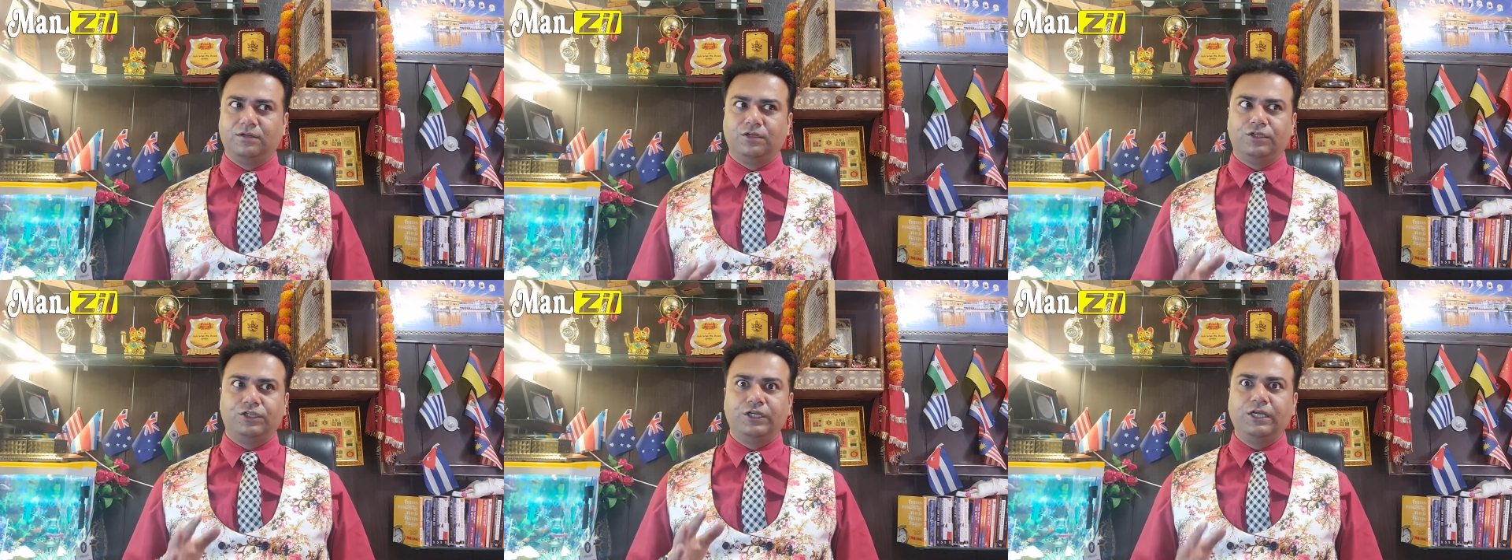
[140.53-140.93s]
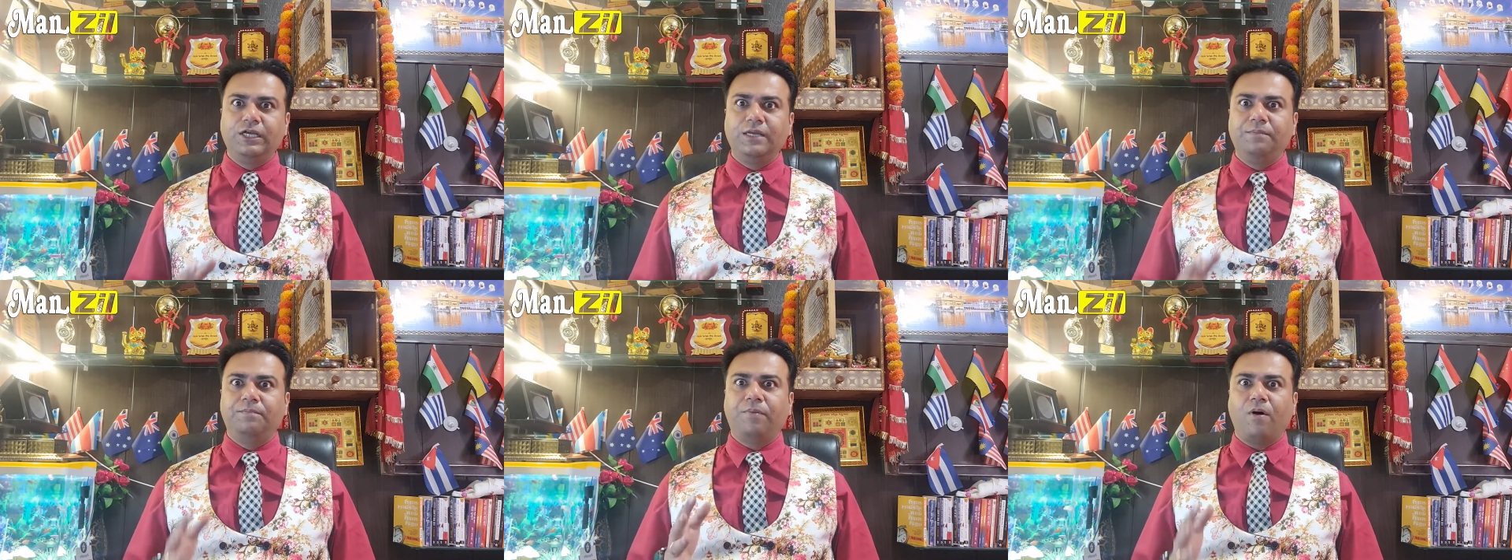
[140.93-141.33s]

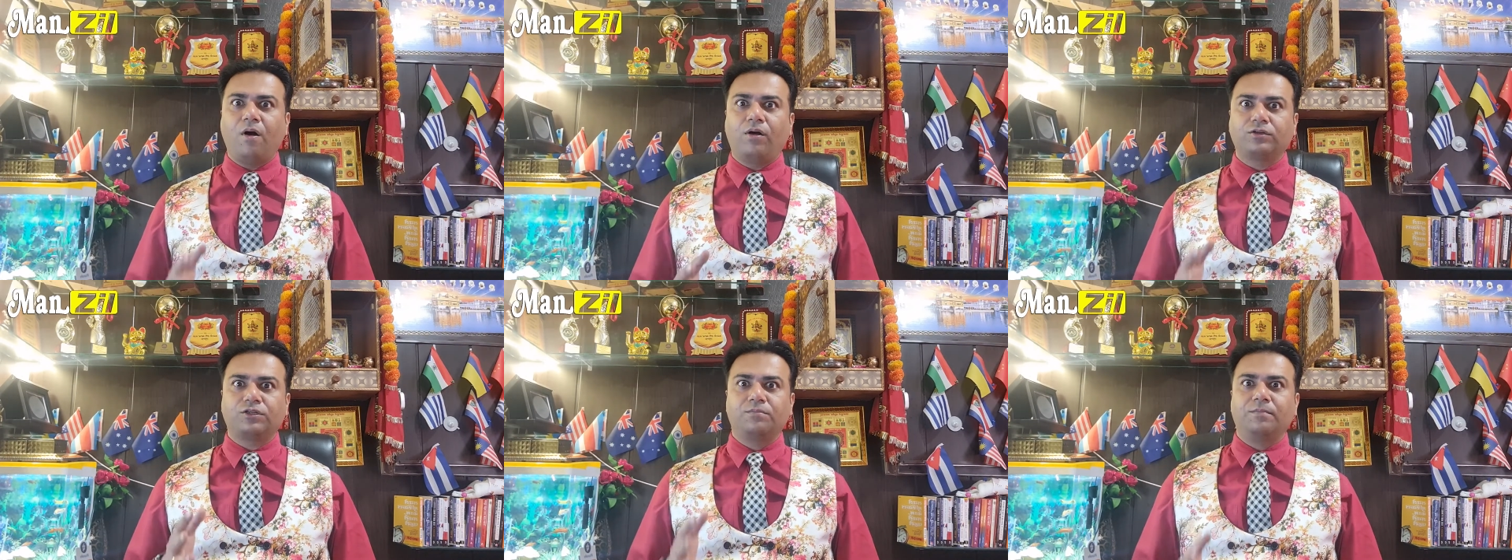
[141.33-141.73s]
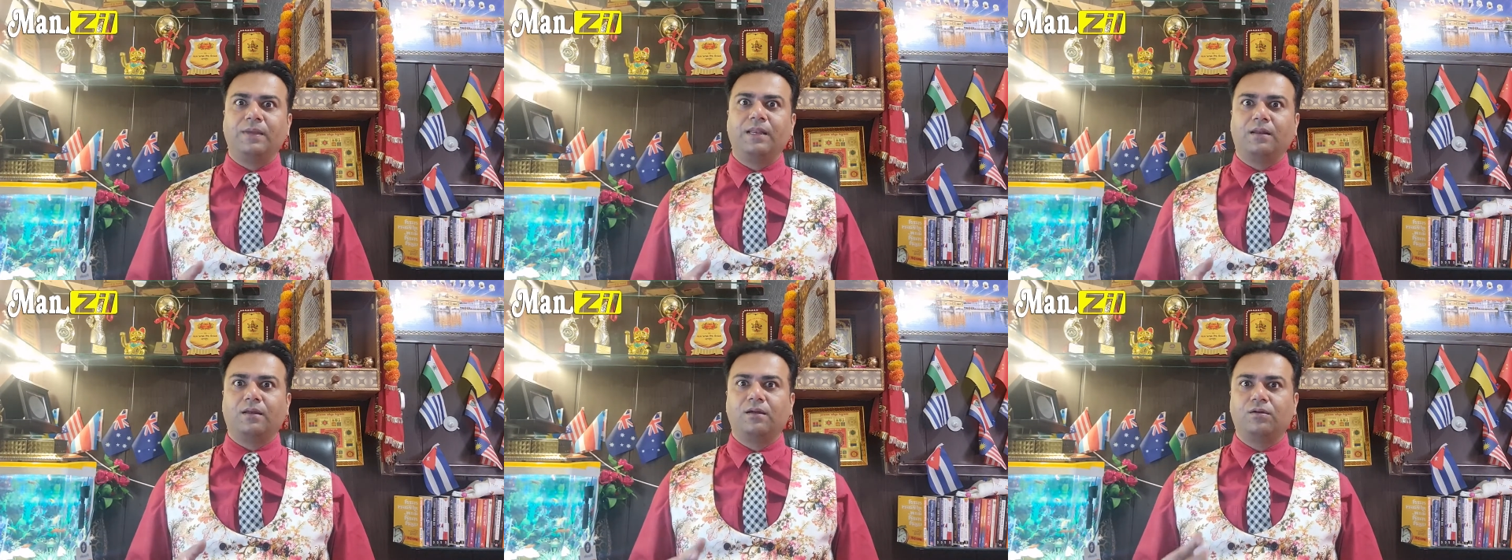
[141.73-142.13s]
She bought
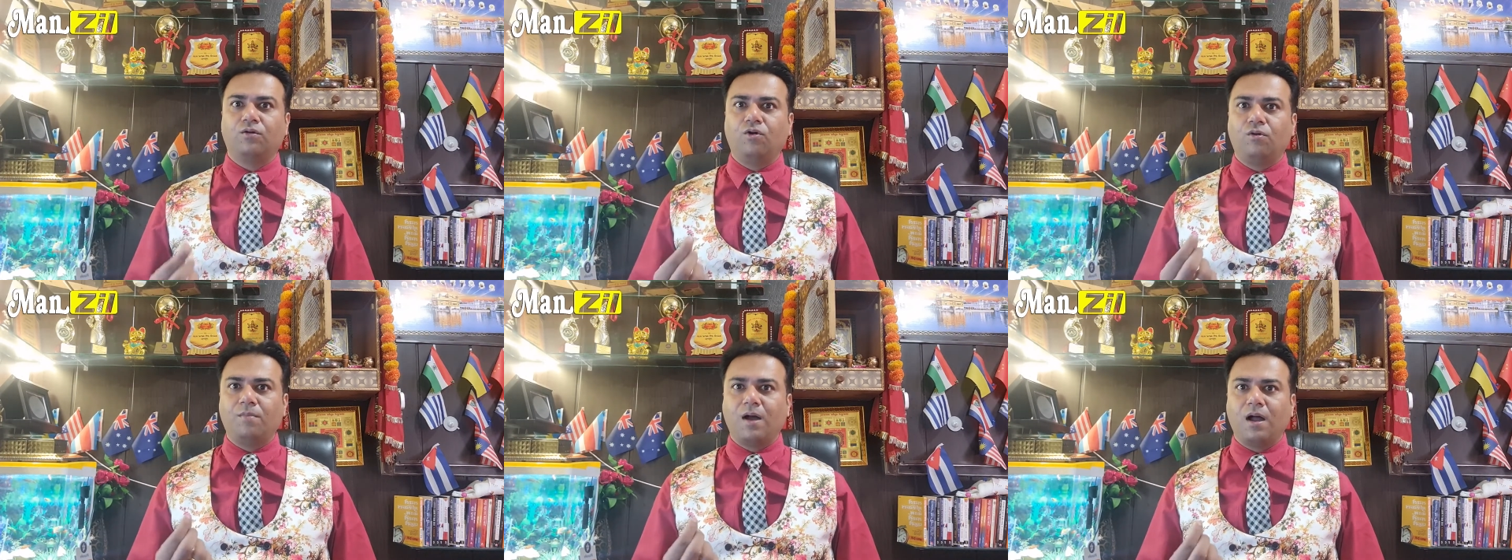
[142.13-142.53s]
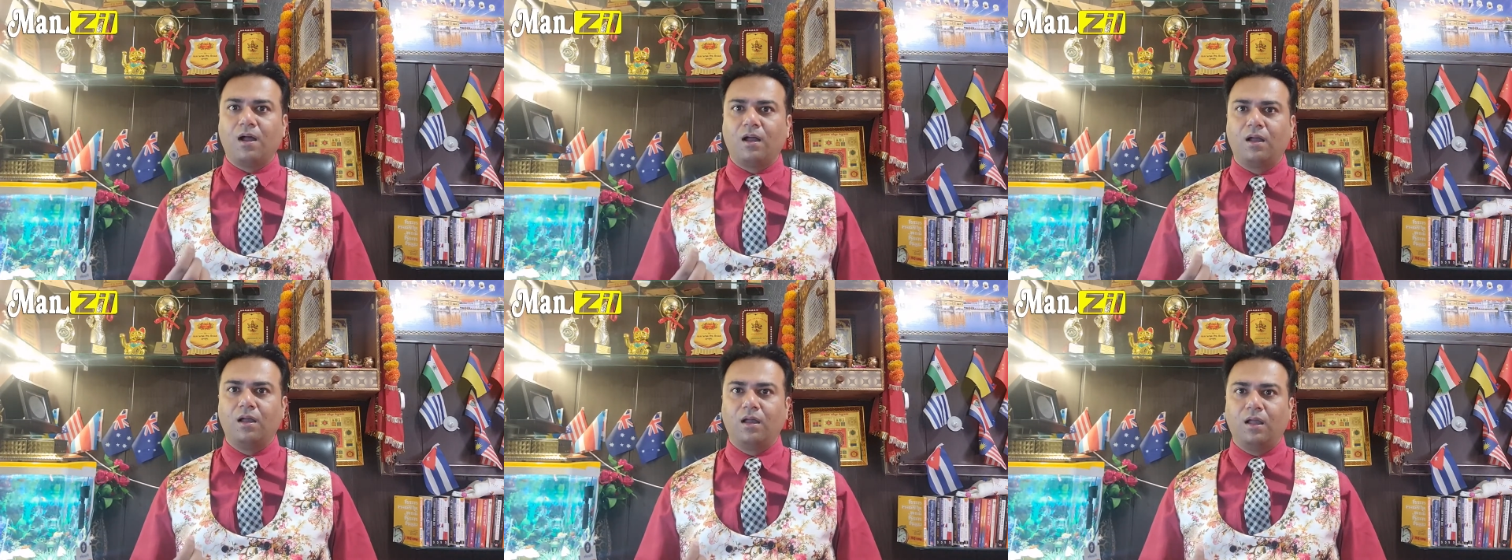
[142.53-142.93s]
milk, comma,